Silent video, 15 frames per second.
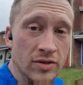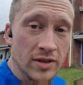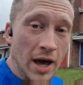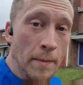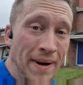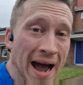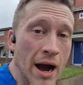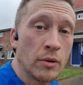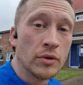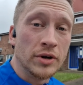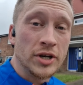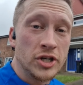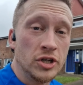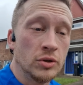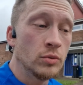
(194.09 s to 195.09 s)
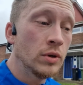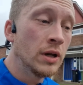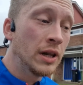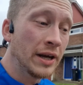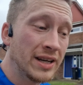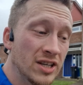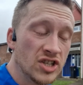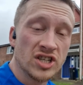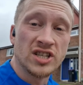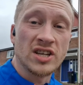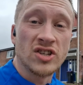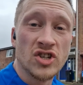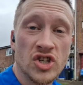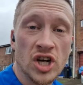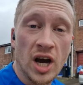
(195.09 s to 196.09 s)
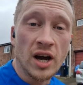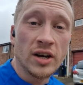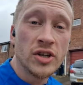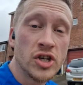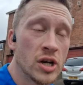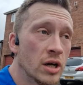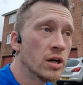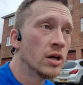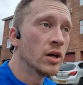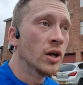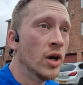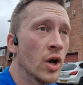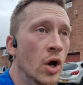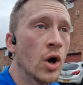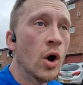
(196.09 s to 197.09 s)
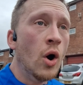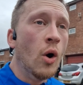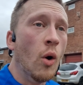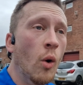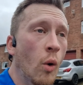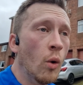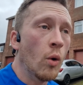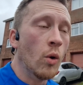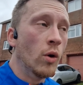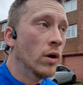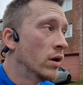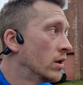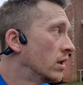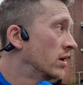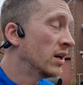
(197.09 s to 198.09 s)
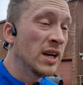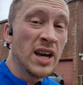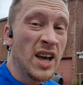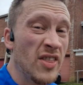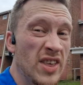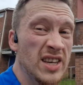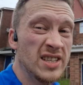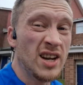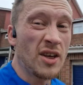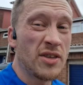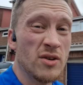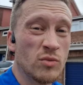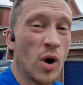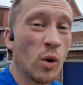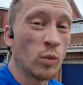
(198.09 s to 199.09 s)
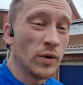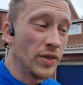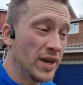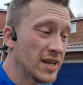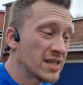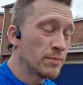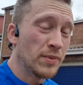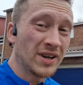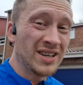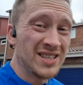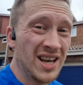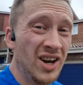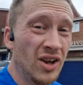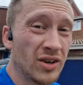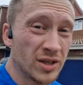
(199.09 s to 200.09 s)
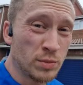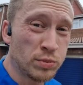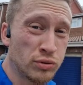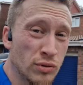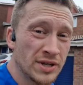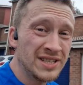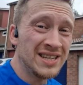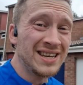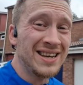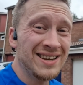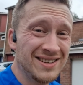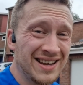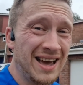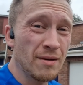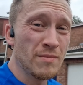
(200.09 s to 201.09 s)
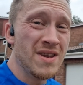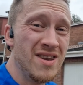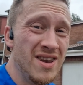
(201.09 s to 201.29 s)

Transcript: a power issue, like it just doesn't charge, or there's nothing wrong with this because it looks pretty damn